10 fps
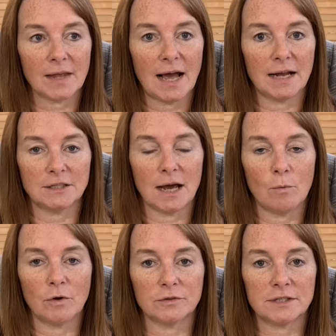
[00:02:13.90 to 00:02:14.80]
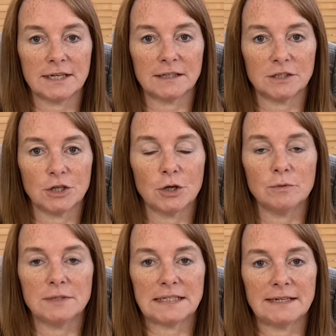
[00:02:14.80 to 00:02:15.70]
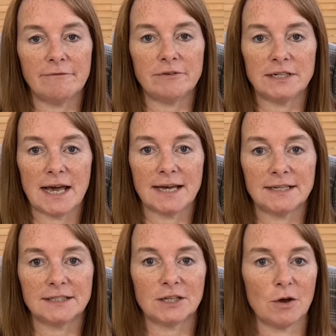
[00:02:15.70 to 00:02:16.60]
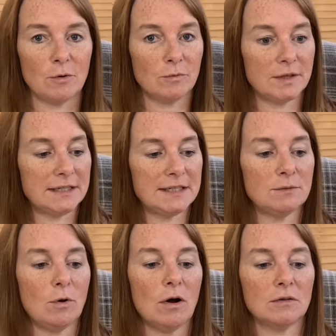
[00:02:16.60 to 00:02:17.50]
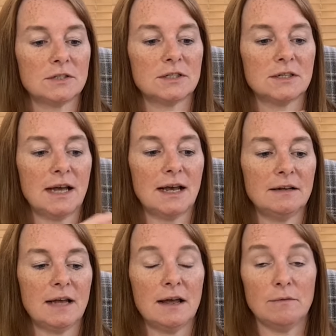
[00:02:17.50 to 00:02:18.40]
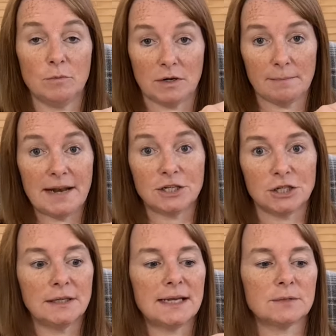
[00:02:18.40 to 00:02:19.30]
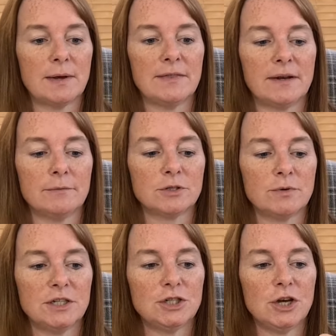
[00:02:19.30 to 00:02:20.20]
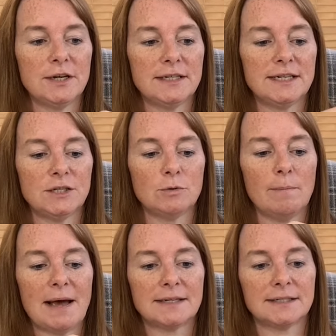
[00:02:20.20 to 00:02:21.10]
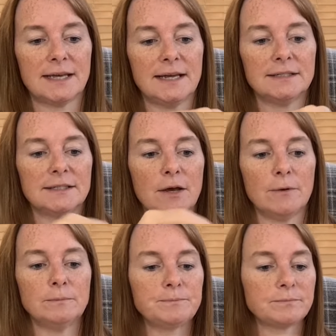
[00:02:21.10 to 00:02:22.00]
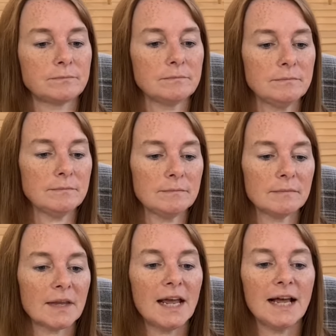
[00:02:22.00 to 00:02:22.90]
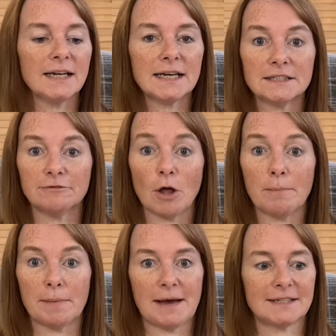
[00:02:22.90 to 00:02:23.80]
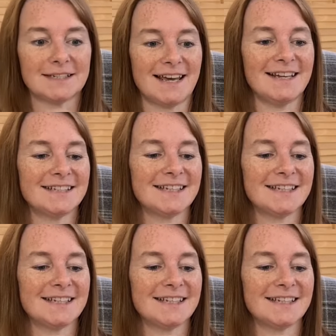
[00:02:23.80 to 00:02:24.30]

I want to use it every day. So this is what I mentioned last week, that I was going to turn it into a basket. So a nice floppy basket.